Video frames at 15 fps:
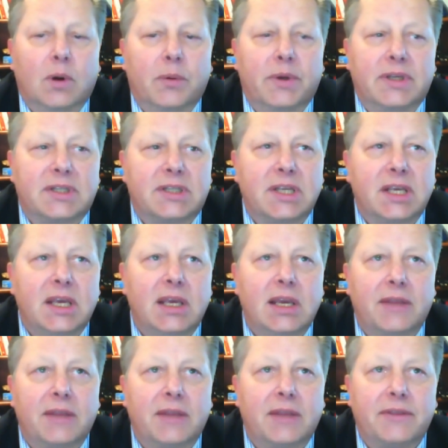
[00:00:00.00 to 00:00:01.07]
What we
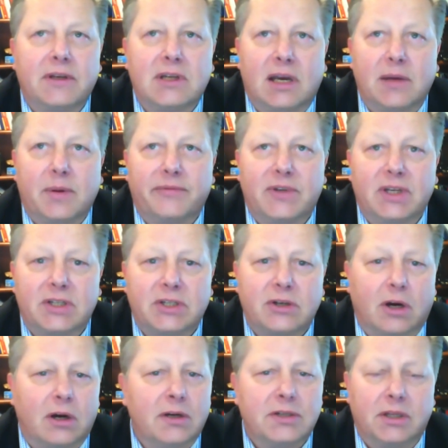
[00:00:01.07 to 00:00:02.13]
see at the time of
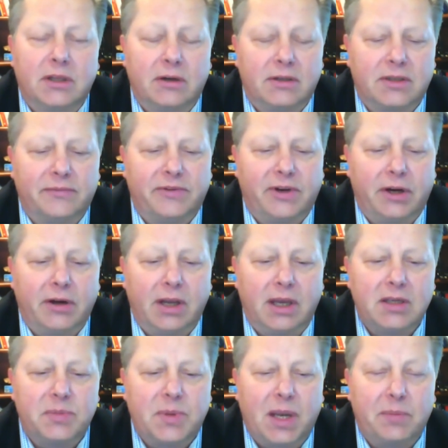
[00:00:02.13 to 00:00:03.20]
discharge, and there are some very
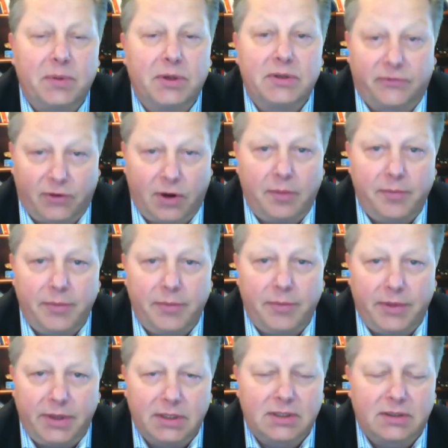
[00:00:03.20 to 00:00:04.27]
nice papers from
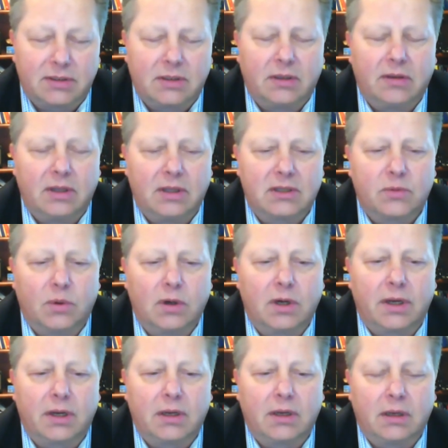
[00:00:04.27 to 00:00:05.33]
this
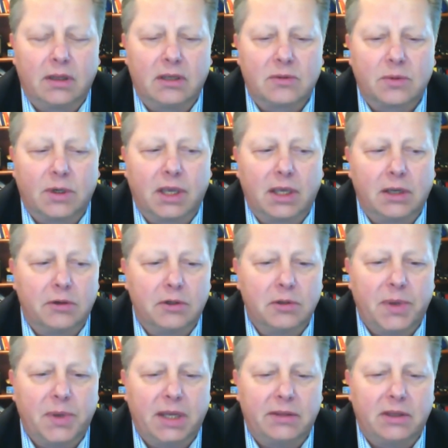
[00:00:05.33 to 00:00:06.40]
working
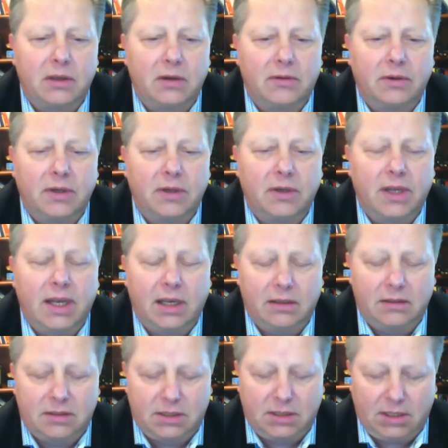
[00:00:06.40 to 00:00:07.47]
group at
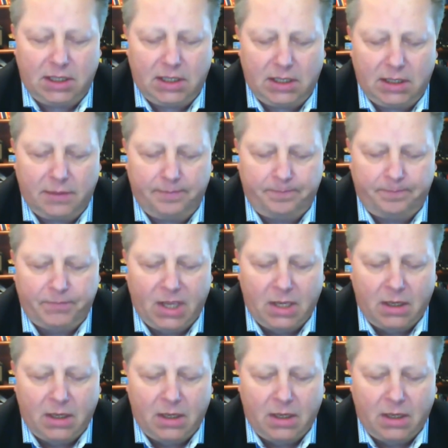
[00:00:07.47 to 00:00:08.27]
the